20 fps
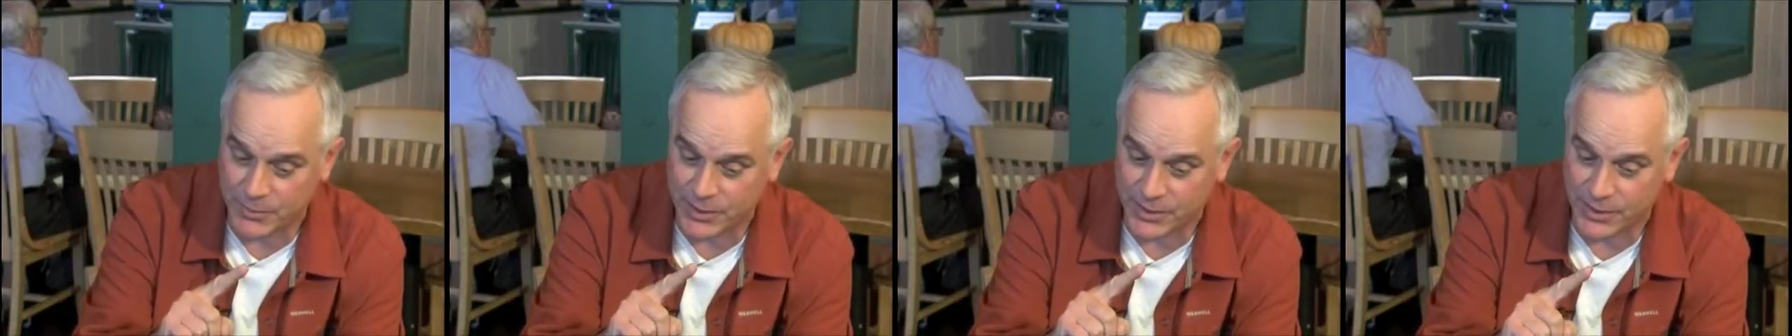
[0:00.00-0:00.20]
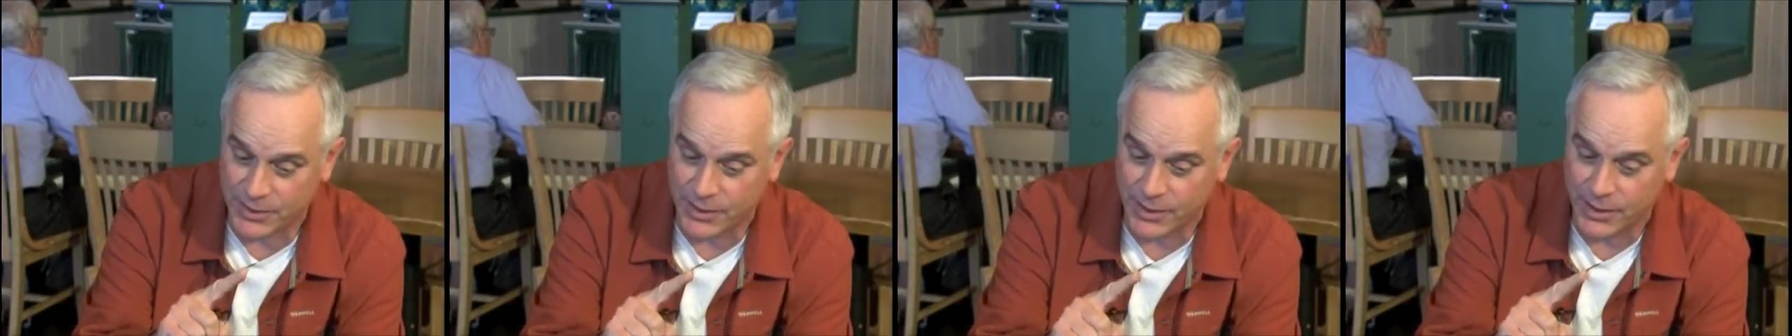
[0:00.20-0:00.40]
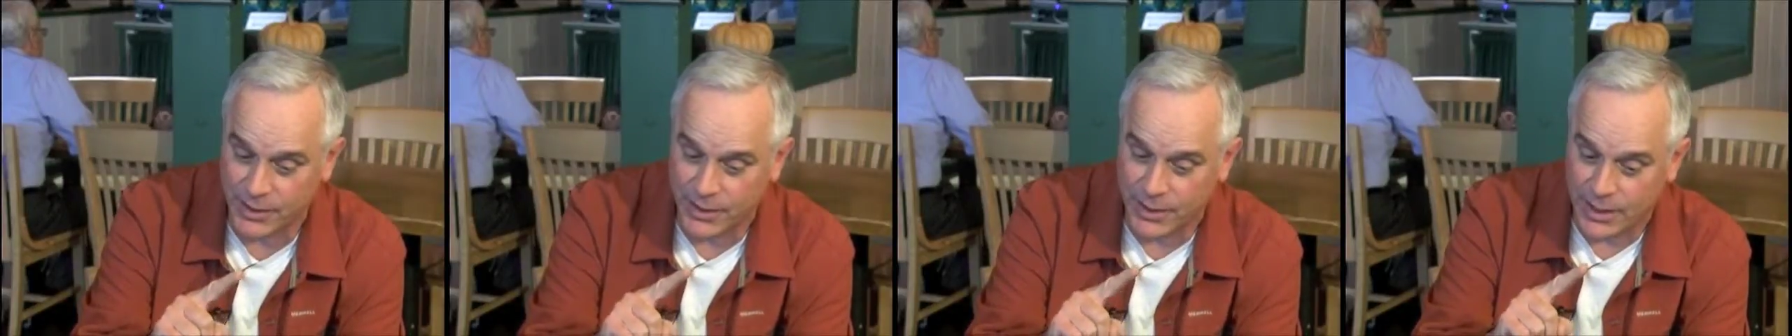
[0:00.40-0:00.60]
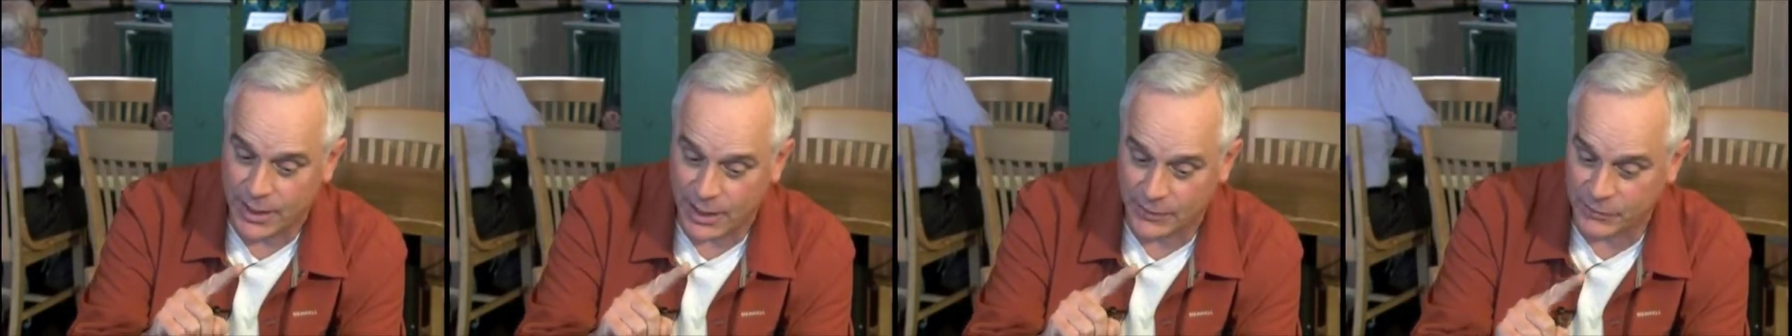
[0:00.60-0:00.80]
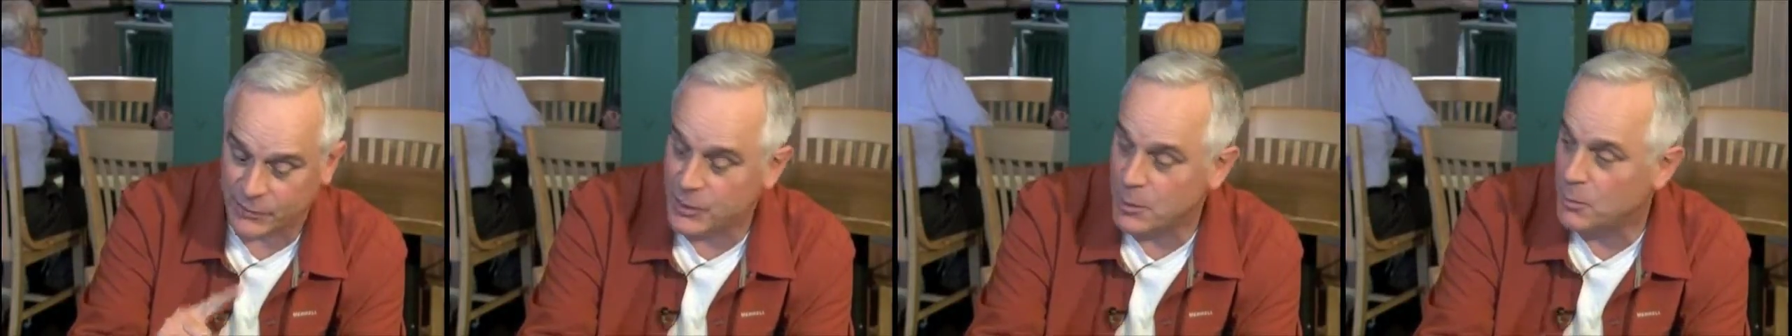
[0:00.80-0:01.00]
thing
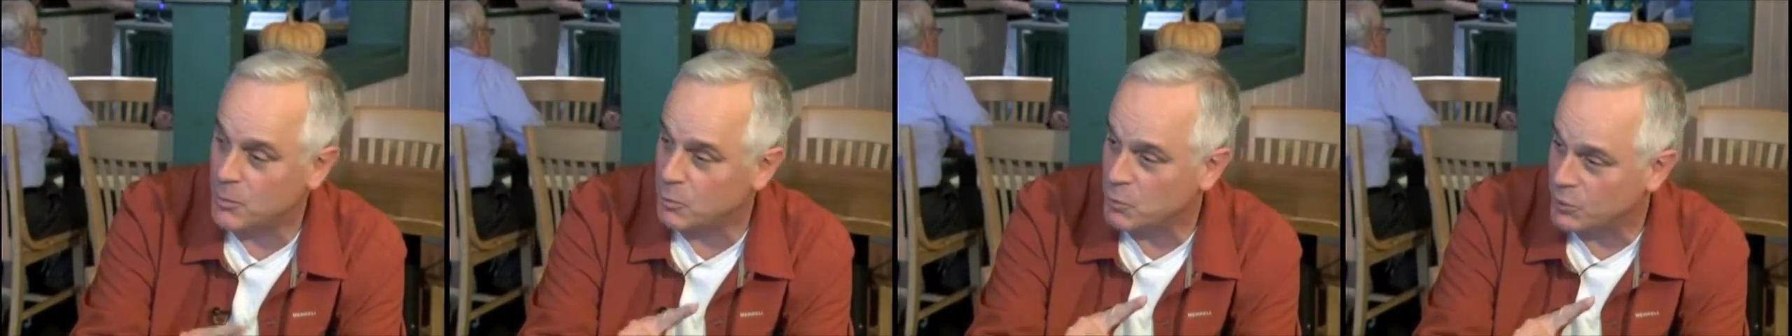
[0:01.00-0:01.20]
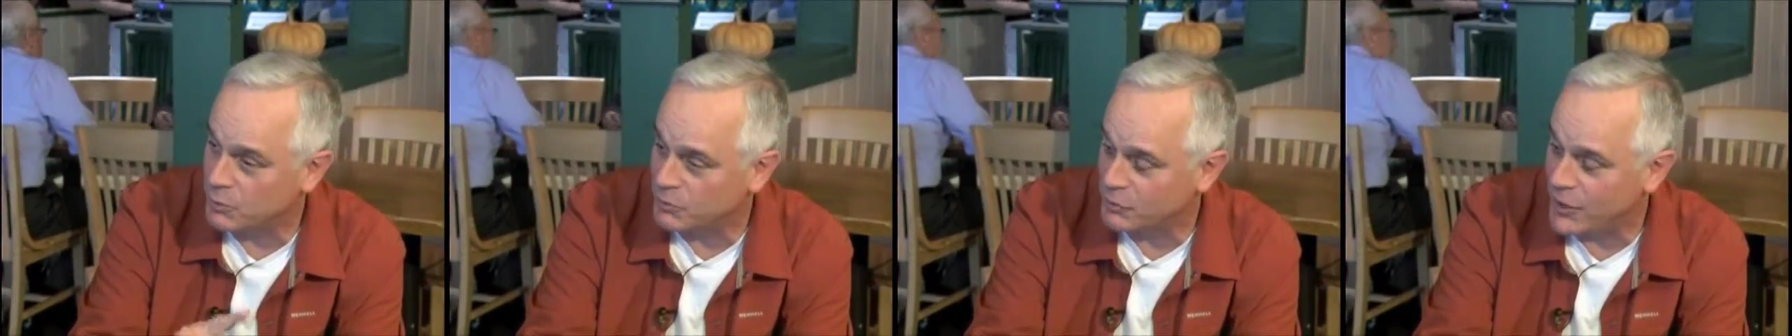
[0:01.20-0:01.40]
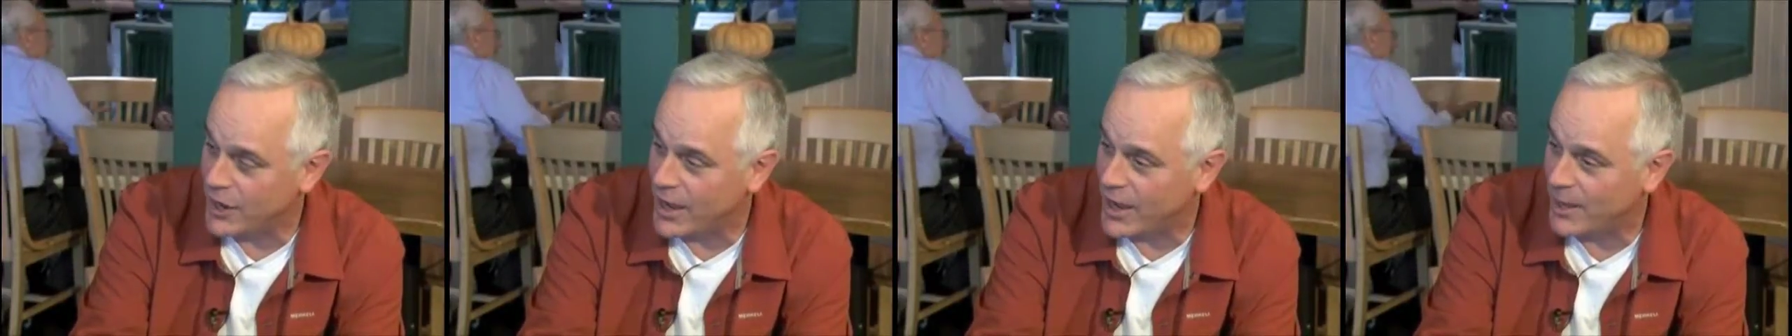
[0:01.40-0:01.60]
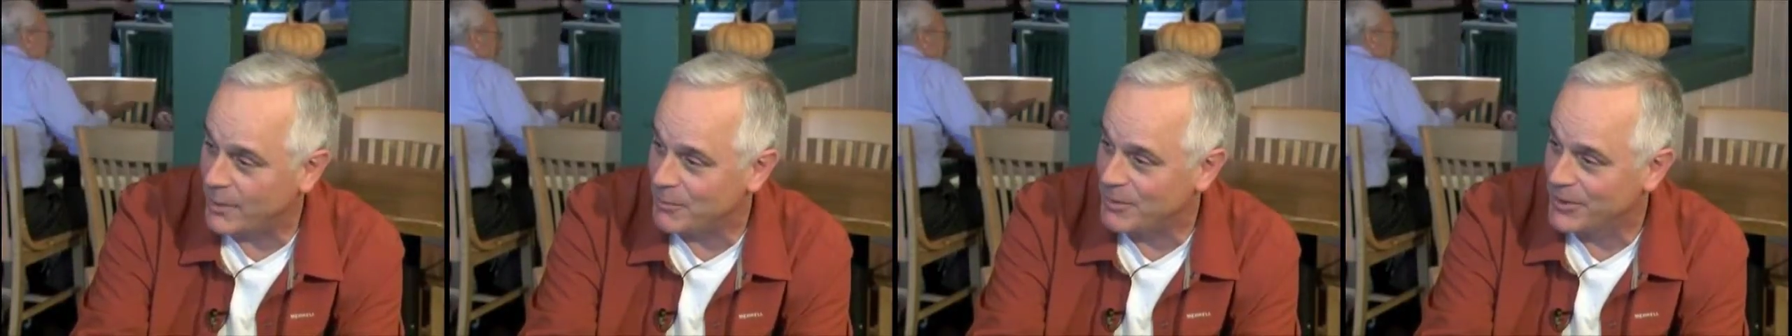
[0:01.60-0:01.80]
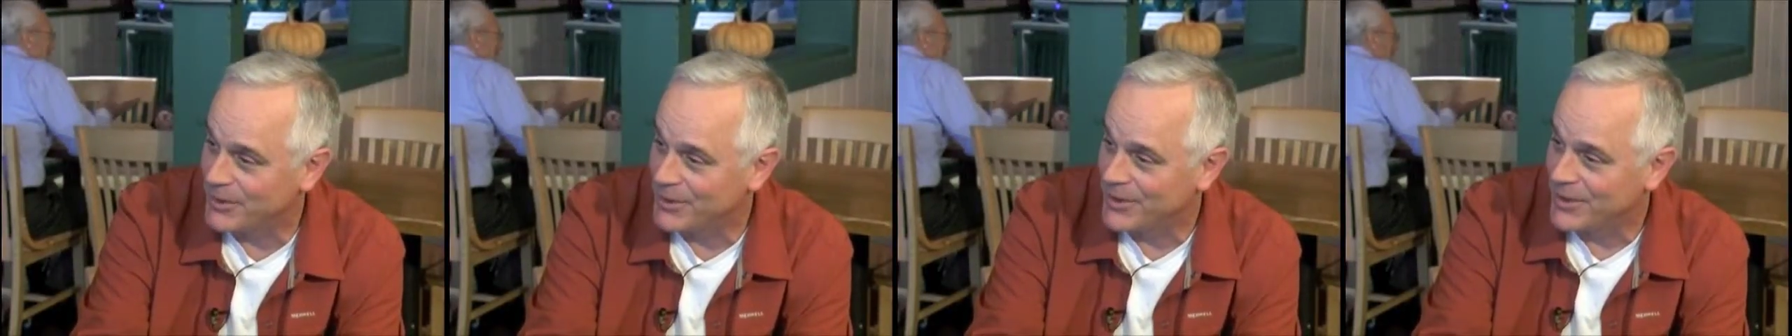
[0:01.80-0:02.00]
as the number one
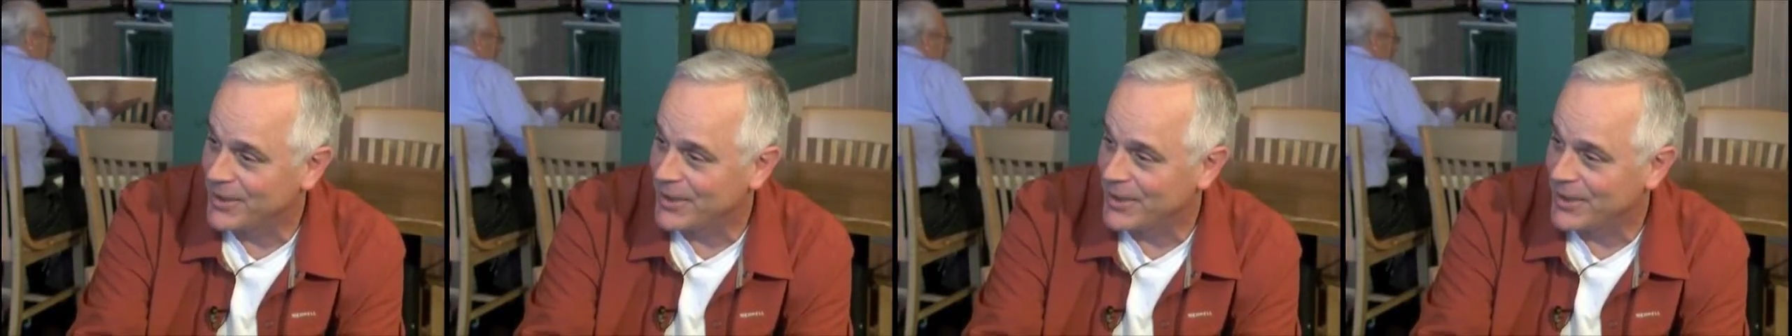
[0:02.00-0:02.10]
job